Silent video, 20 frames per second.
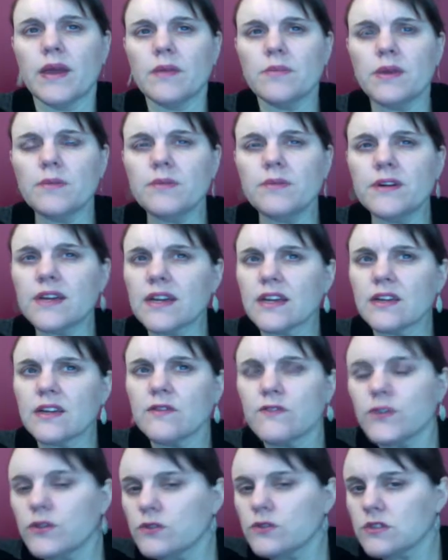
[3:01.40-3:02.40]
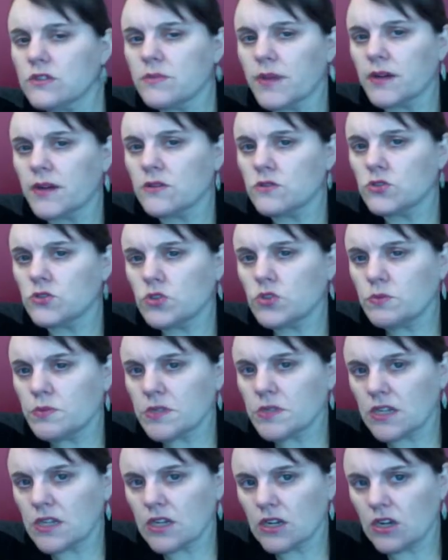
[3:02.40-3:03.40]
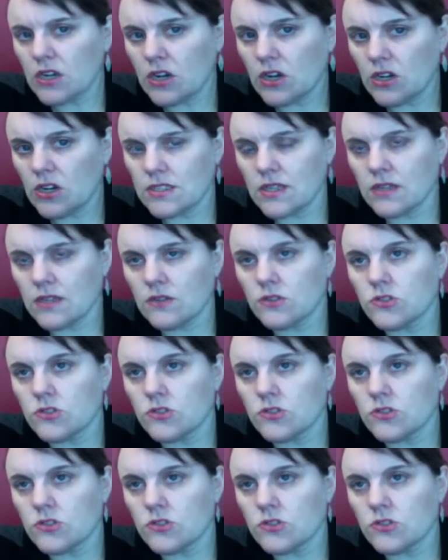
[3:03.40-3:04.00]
people get confused about duplicate content.